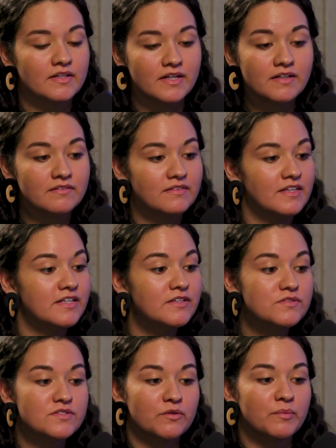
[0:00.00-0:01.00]
Yeah, thank
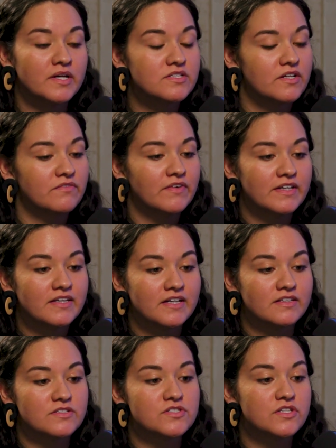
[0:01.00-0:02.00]
you so much. I find
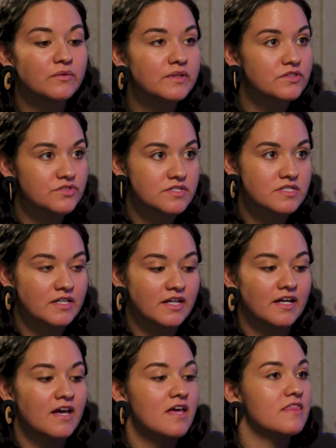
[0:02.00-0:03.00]
that so interesting.